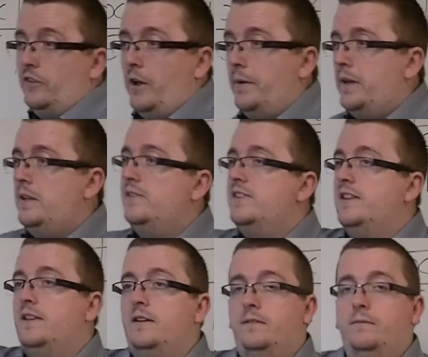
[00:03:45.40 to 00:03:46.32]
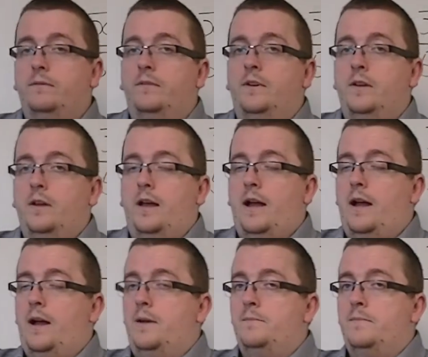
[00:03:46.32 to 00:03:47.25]
going into the
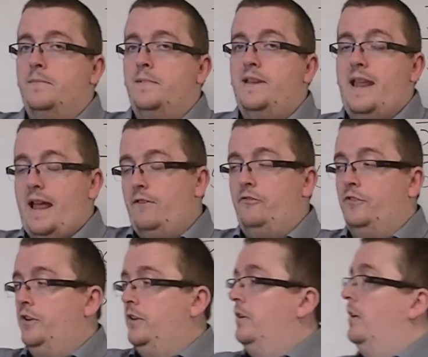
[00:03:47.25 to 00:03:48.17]
um, left,